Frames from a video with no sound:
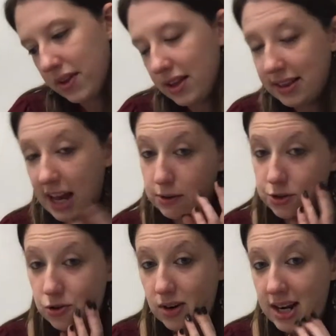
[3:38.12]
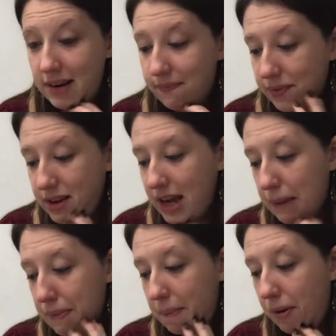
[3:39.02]
That was great. It
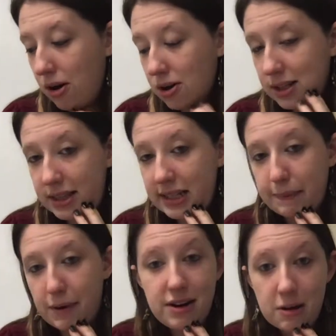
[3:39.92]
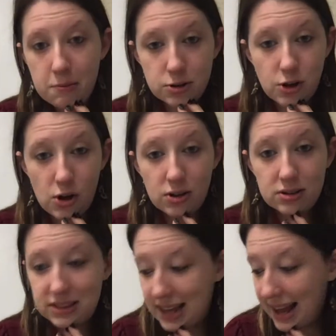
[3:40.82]
meant Paul could think about numbers
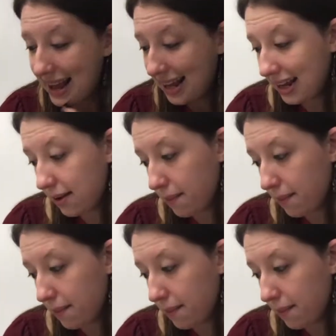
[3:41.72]
all day.